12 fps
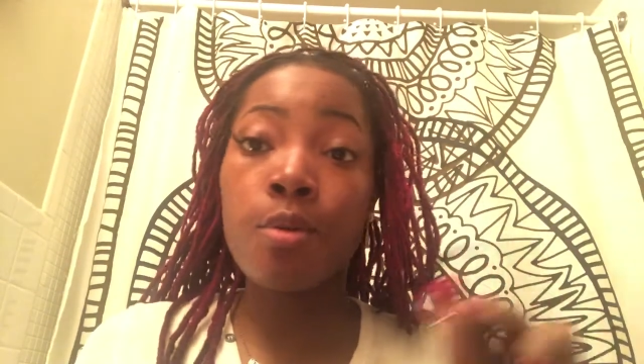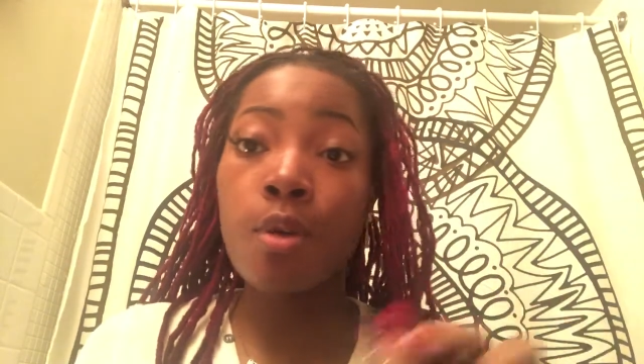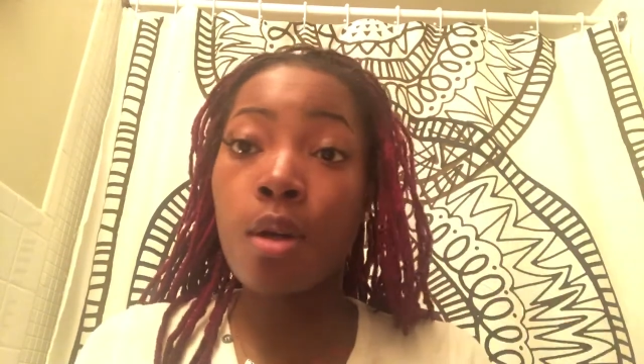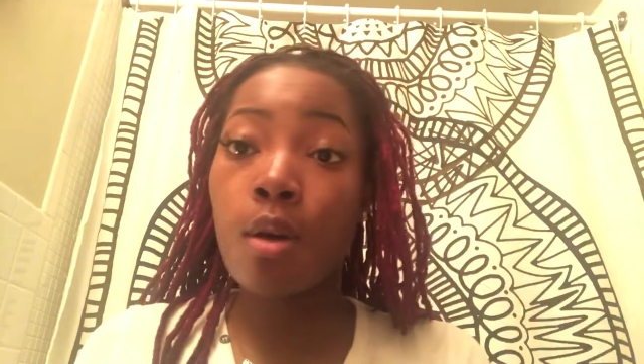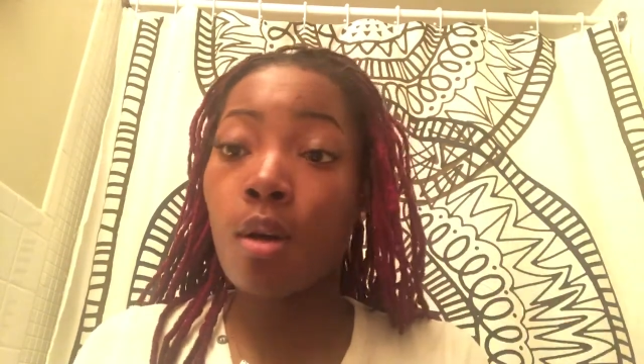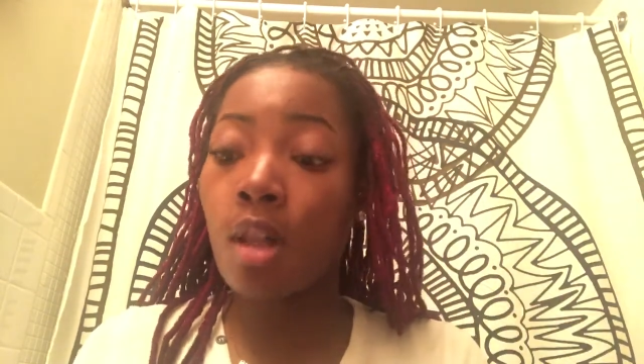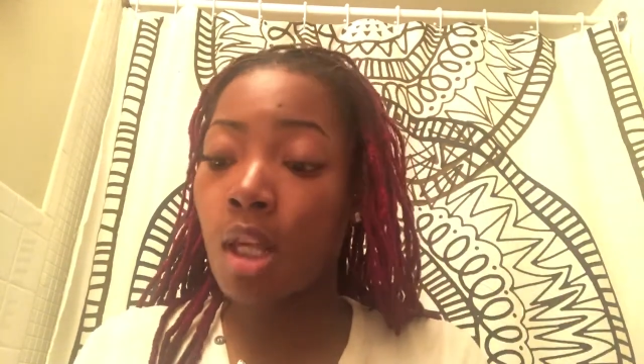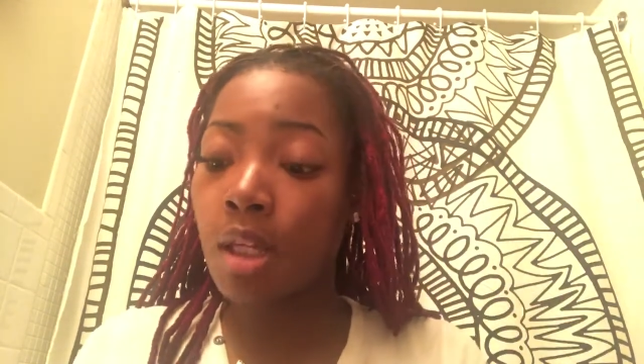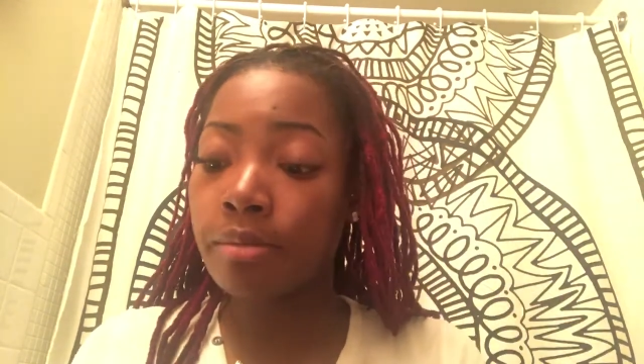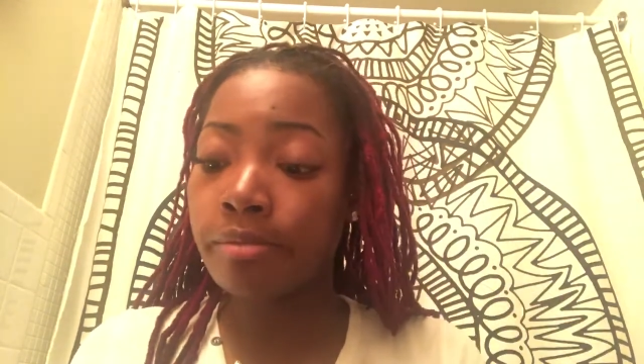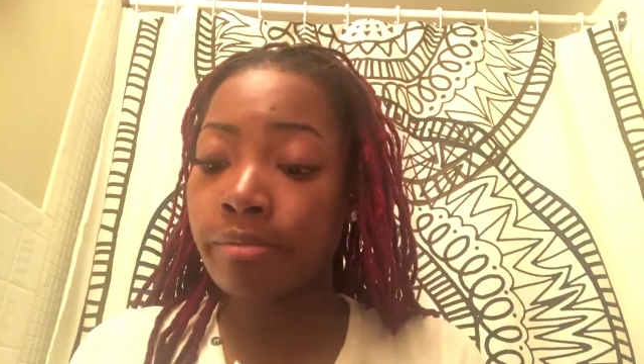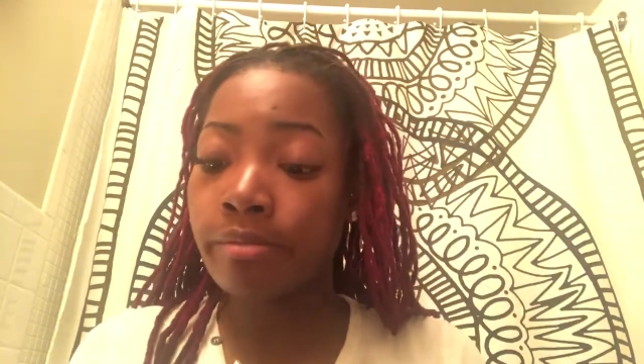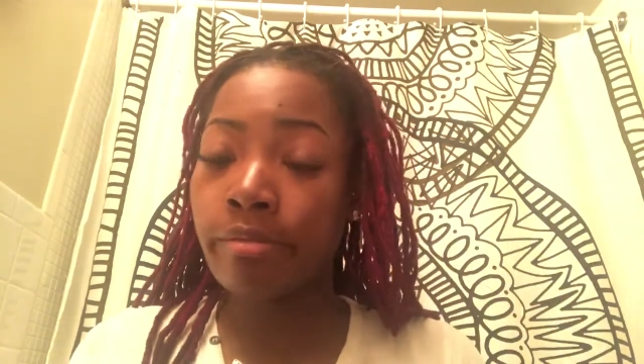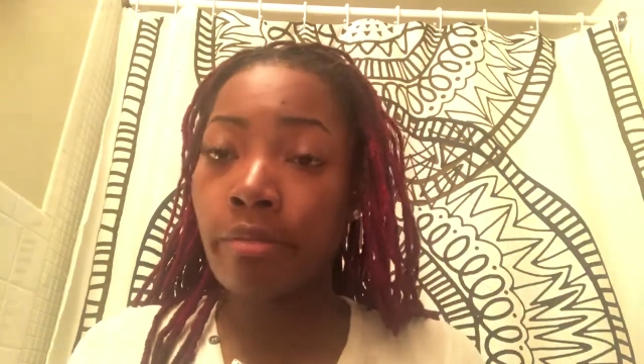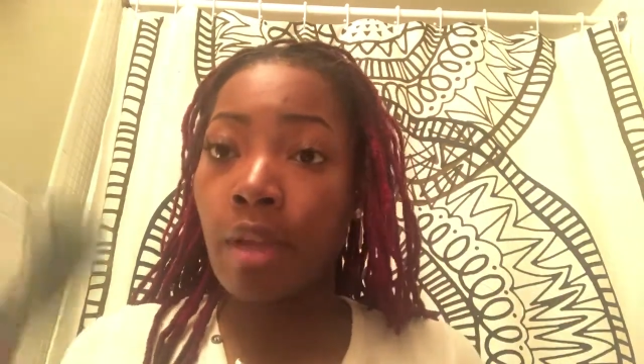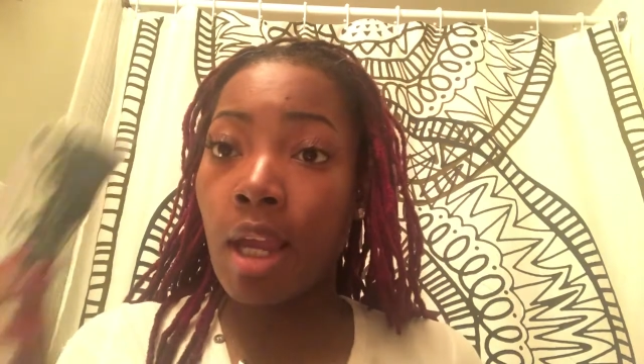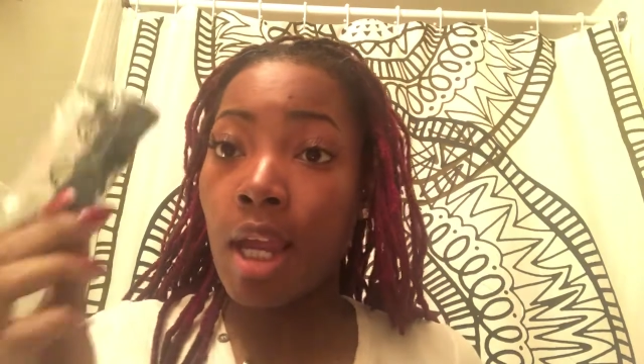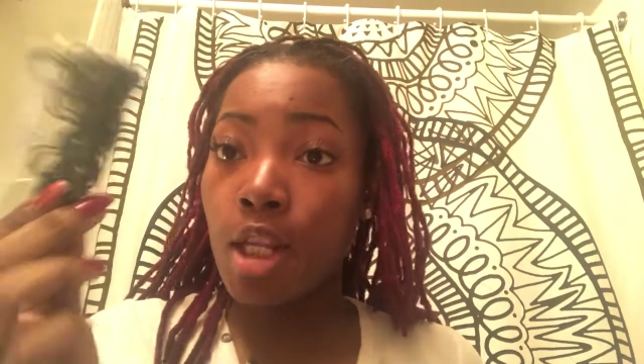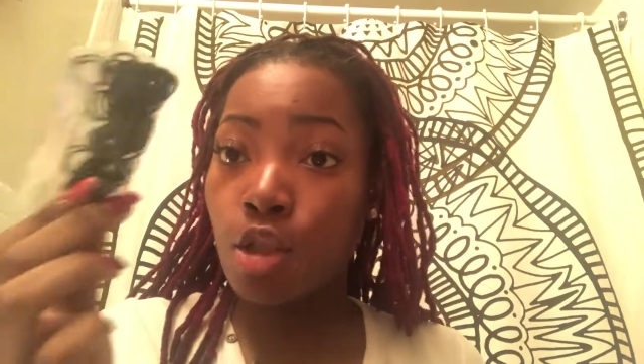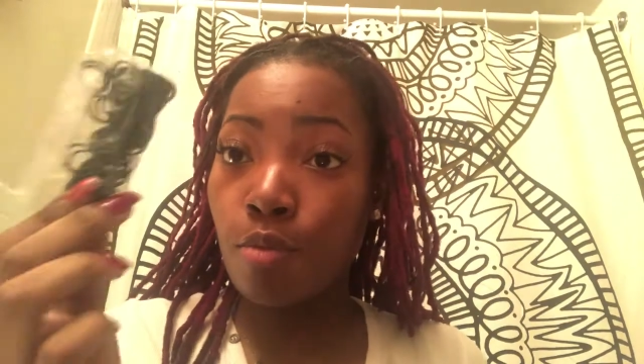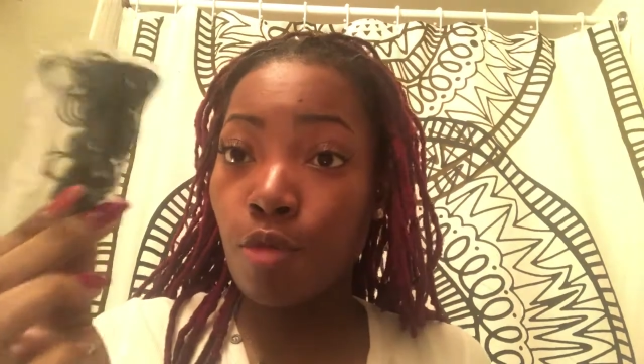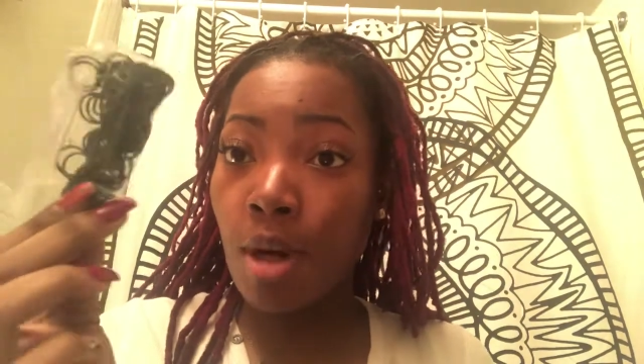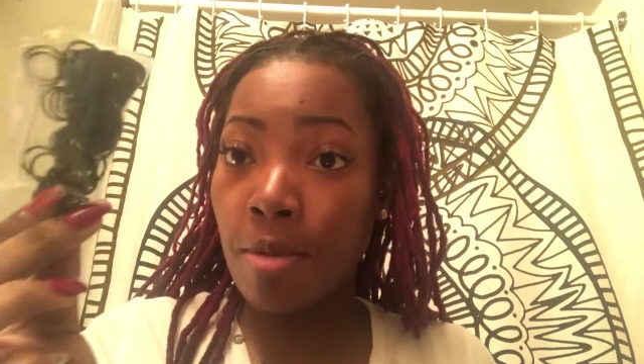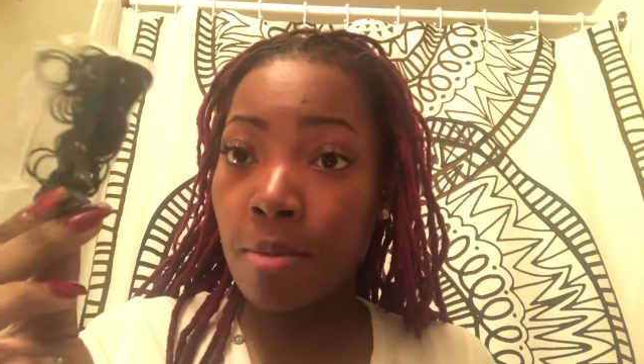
want to call it, and some rubber